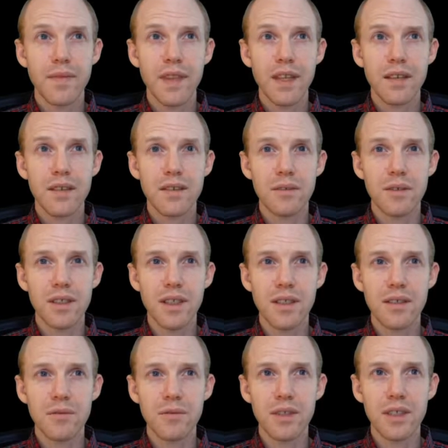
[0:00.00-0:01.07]
So it
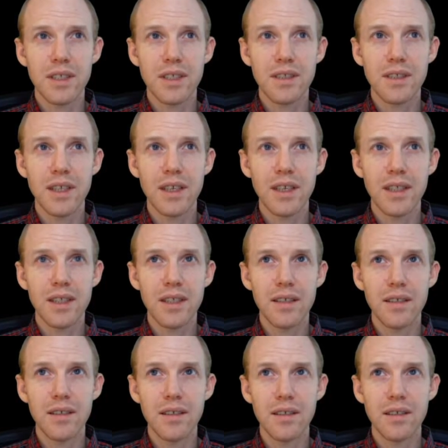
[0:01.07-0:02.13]
doesn't really say it
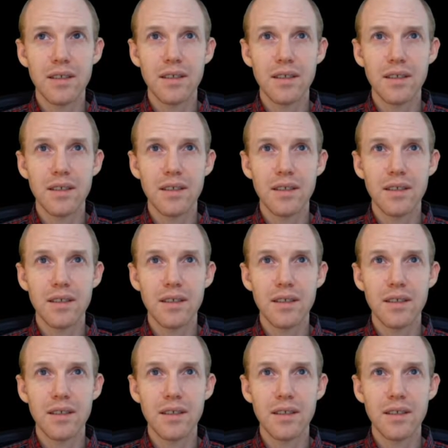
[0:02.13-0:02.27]
here.